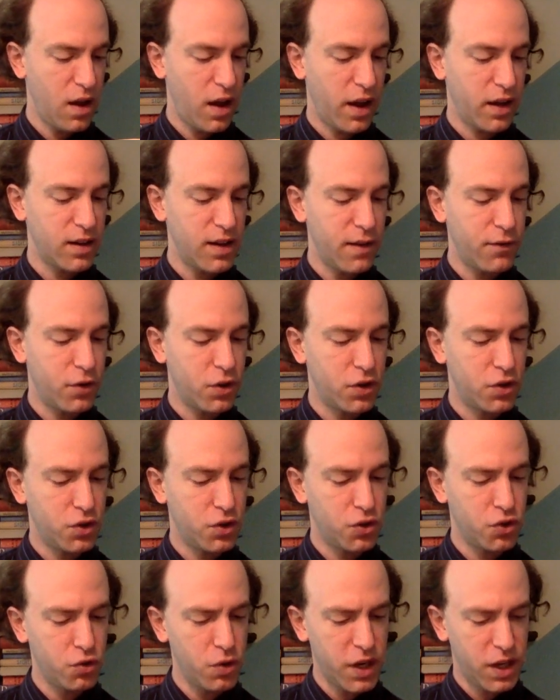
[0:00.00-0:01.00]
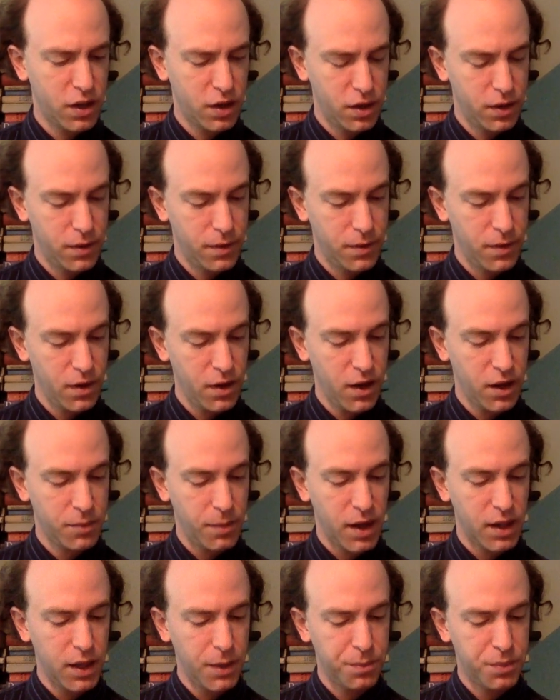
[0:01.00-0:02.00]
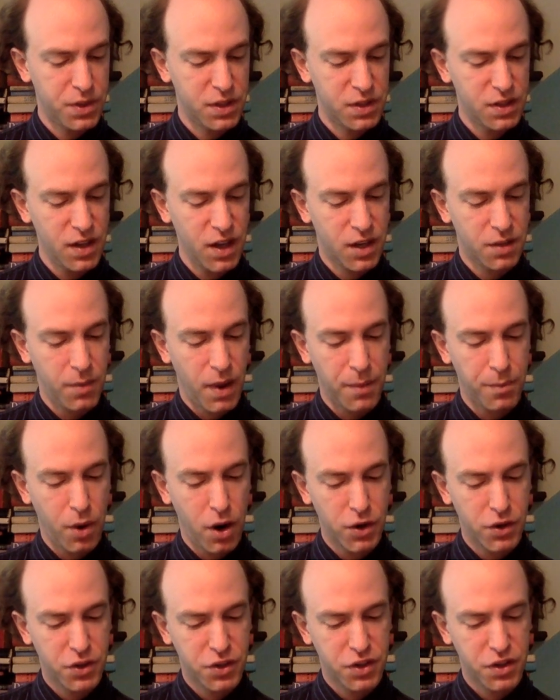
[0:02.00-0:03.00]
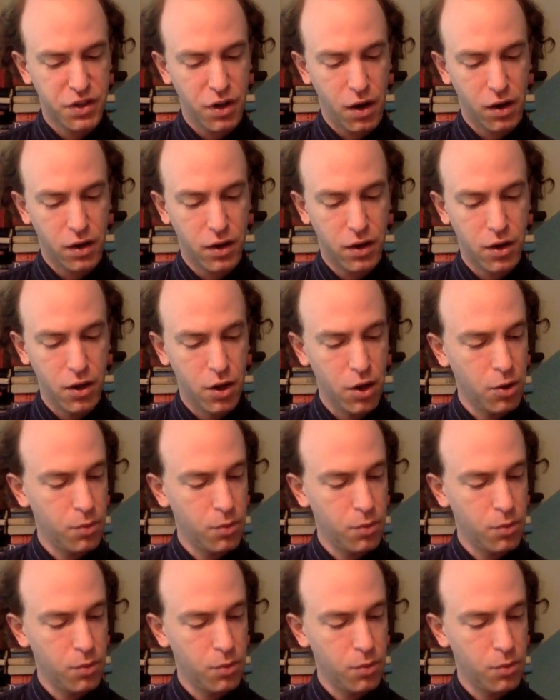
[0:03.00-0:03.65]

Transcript: I endeavored to shriek, and my lips and my parched tongue